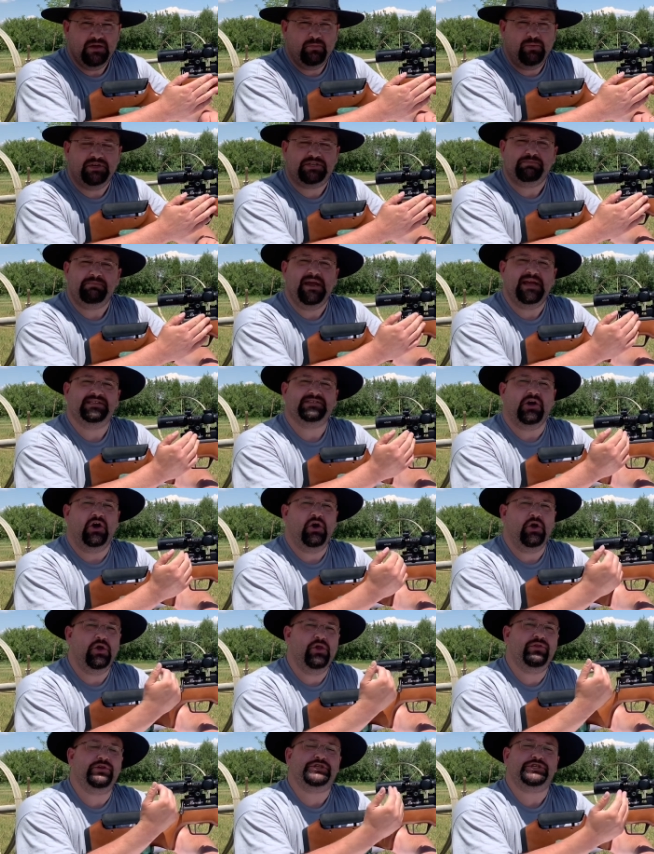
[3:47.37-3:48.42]
which makes
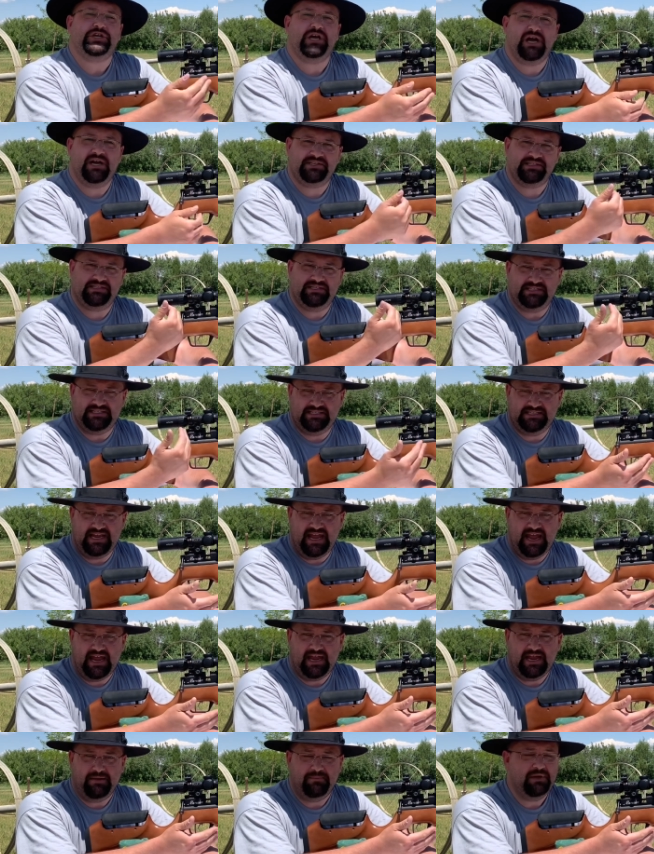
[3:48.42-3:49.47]
all the shots the
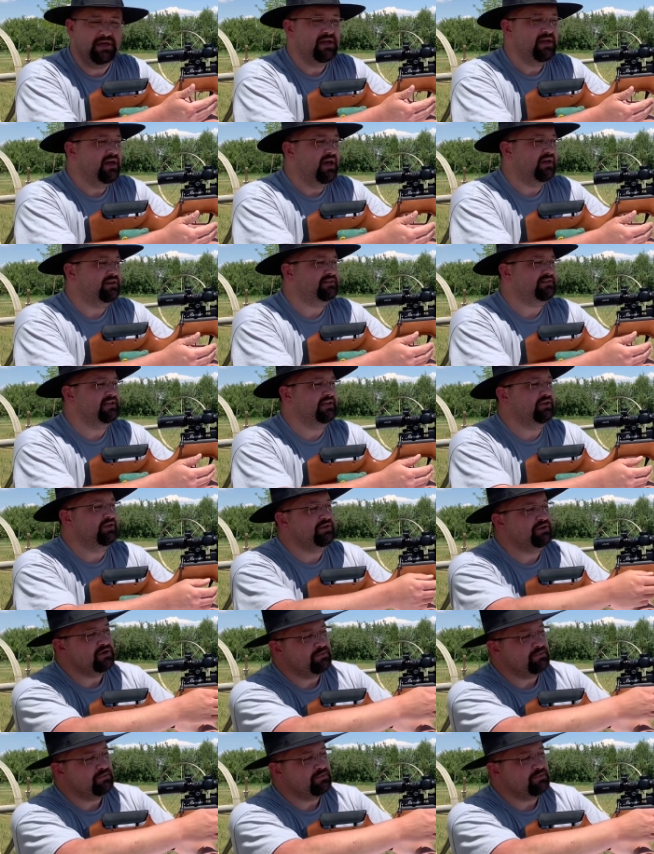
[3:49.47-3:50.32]
same until your